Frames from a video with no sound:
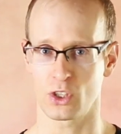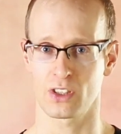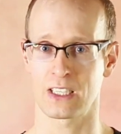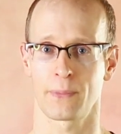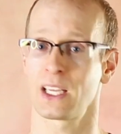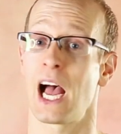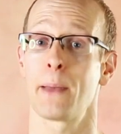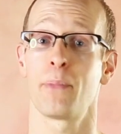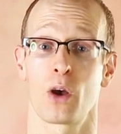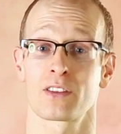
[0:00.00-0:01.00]
which is something
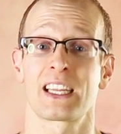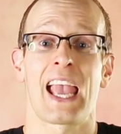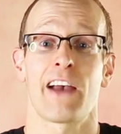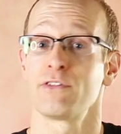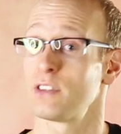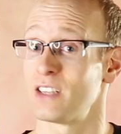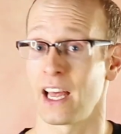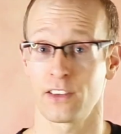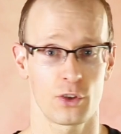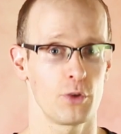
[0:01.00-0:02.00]
I personally haven't
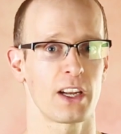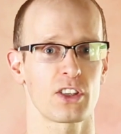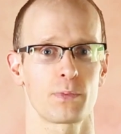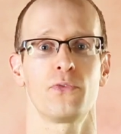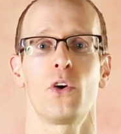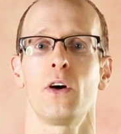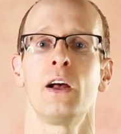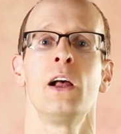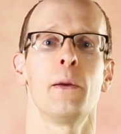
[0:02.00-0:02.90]
done done too much before.